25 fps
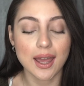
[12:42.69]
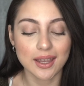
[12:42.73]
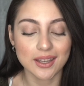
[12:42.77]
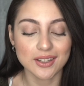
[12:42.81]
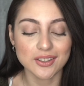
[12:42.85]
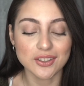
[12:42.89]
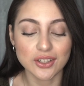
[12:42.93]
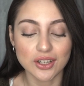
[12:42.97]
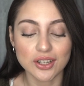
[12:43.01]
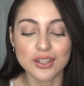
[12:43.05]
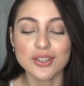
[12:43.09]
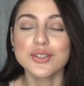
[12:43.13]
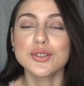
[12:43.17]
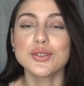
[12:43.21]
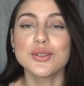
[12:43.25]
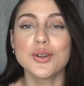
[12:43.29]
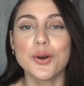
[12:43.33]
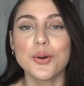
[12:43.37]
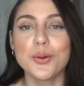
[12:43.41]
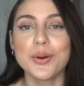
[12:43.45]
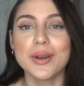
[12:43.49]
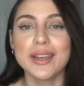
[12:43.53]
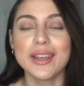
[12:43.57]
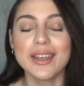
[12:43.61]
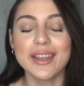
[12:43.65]
I just
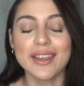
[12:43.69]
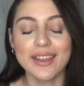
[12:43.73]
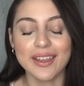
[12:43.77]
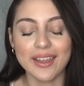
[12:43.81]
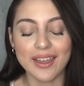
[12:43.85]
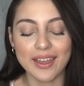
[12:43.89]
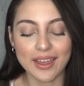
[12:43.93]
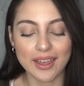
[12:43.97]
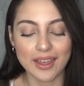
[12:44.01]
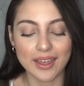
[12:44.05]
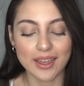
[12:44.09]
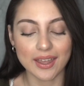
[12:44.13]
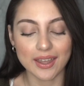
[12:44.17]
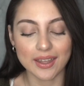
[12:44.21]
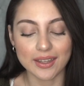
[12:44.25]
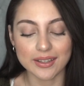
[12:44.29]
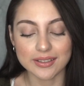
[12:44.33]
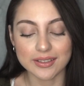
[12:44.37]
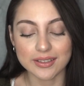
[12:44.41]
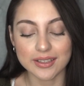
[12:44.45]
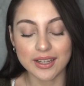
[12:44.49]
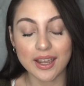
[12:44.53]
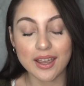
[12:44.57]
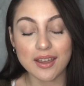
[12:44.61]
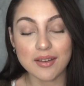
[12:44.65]
know it.
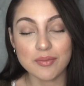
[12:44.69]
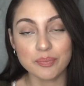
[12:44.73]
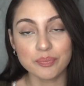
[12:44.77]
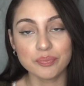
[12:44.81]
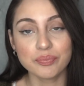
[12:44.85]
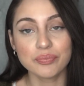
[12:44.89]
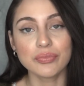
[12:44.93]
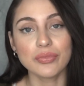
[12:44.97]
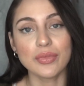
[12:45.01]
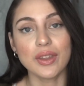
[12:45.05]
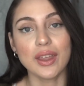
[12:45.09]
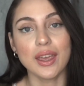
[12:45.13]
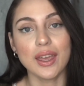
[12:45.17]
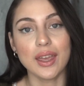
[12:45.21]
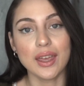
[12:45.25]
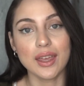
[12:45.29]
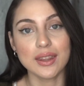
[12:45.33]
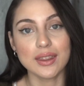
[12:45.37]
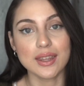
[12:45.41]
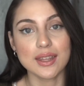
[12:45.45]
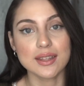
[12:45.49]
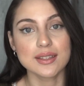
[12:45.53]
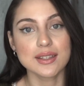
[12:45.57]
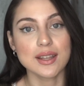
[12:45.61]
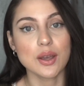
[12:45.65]
And yeah,
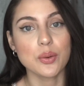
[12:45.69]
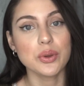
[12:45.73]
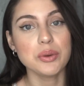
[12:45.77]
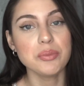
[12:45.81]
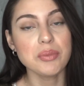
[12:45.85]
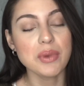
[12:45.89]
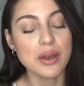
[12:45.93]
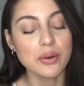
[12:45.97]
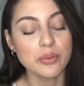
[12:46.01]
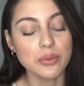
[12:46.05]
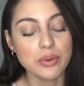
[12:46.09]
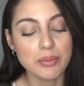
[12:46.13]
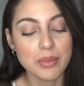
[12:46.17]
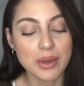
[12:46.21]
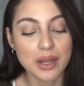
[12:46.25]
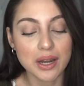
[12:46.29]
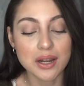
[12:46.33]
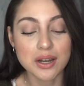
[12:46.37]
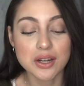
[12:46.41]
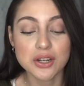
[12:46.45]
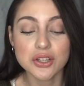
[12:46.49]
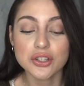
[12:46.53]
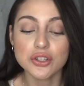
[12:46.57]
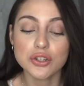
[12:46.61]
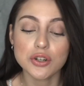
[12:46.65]
and that's how we met. We met
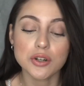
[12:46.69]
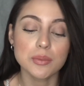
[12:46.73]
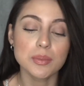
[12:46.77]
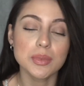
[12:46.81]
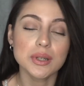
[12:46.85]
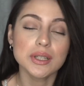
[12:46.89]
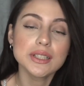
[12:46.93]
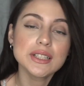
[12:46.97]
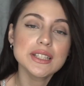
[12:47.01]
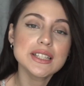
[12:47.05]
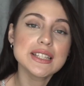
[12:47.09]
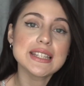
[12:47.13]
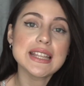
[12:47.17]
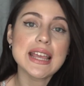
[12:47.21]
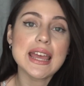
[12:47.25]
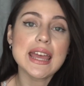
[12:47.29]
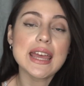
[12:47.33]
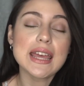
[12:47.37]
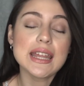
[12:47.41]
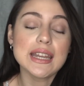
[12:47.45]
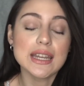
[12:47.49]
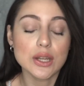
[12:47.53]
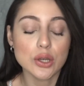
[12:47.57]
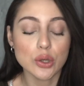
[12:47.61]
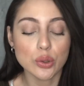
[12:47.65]
at a Starbucks
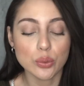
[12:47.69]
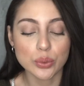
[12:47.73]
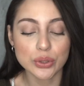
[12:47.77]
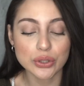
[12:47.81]
and it was